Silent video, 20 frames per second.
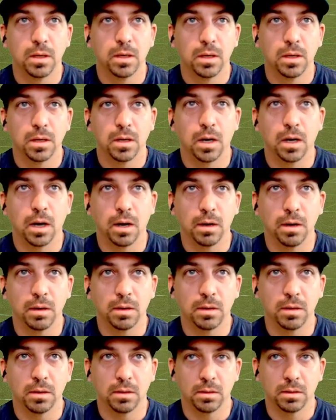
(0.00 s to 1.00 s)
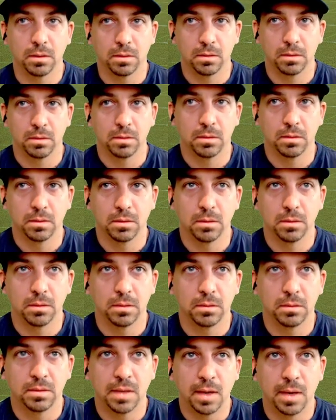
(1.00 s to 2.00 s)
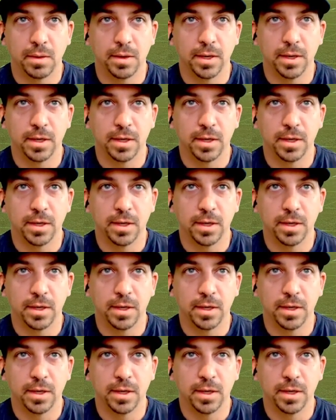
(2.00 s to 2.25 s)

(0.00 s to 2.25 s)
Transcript: All right. Down an